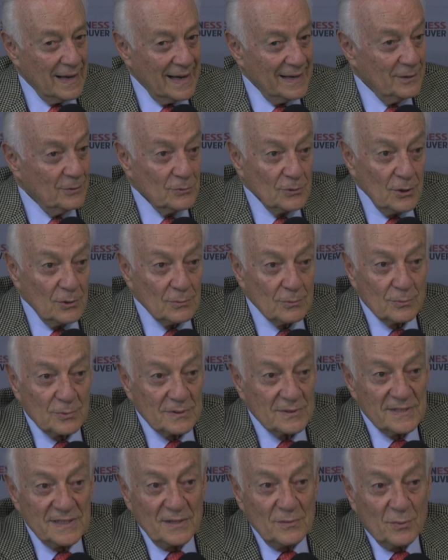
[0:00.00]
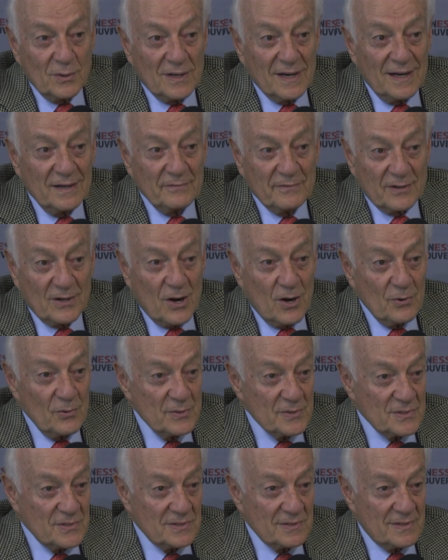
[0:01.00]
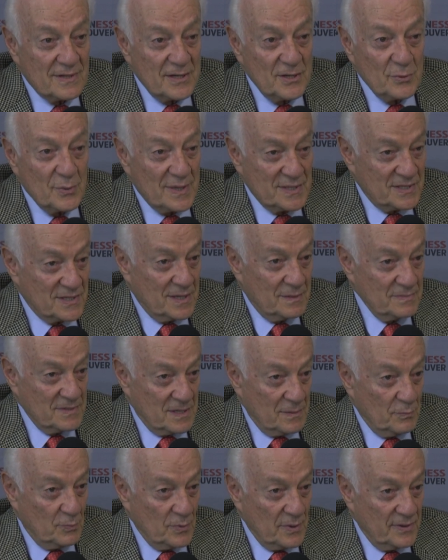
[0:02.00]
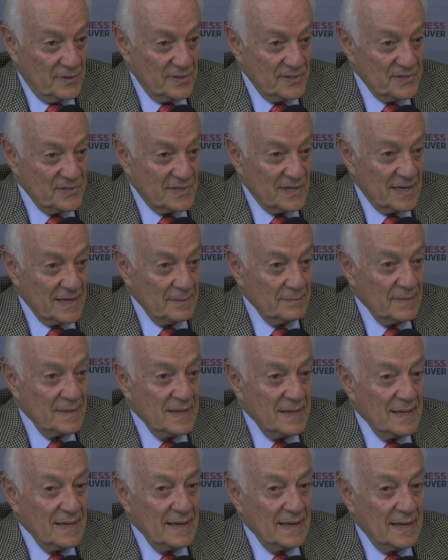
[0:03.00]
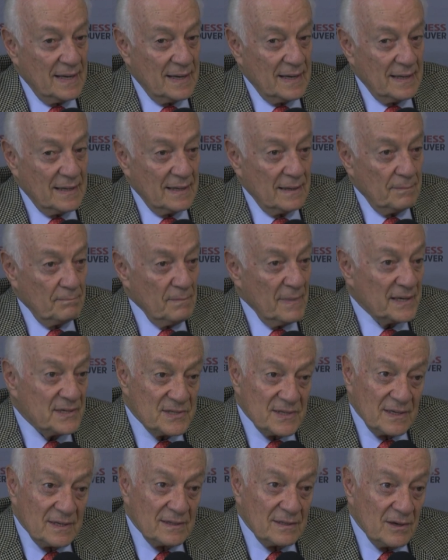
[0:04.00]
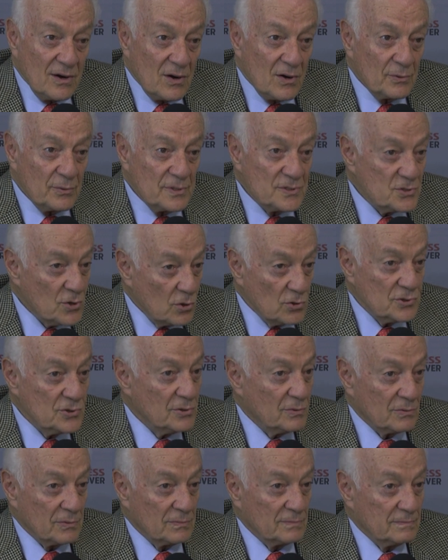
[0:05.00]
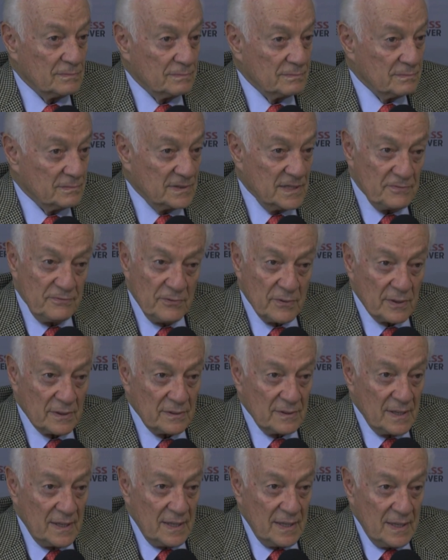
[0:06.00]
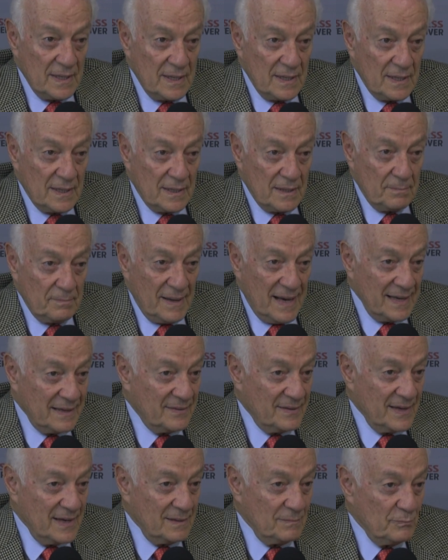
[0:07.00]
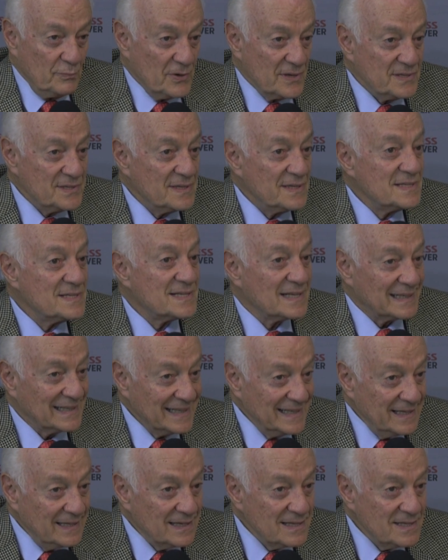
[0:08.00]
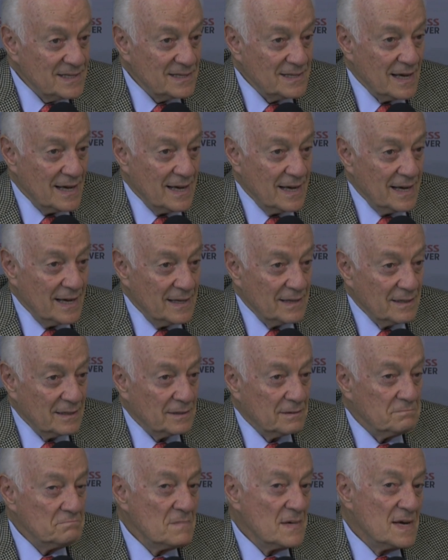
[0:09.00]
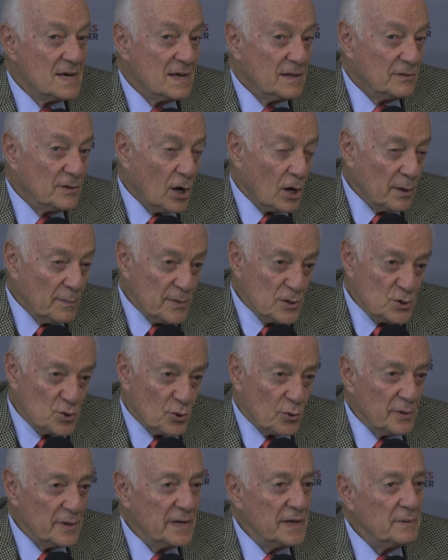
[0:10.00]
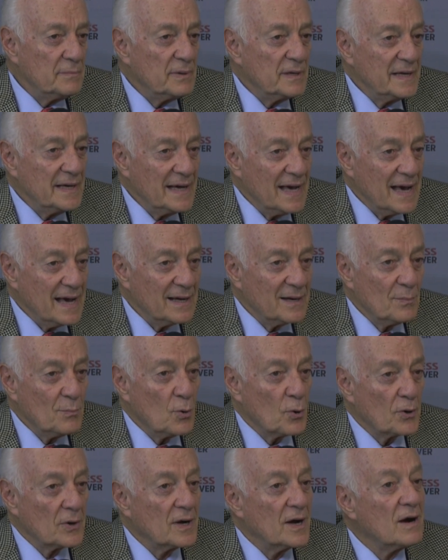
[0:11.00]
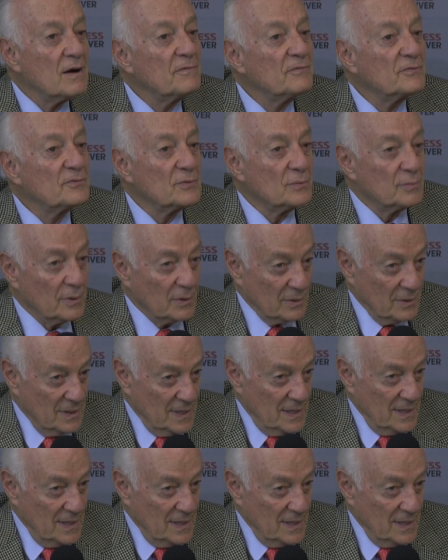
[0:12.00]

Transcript: don't know. We'll see what kind of a Congress the U.S. comes up with this time. Mexican Congress also different. Back then, President Salinas had not a majority, but he had a more comfortable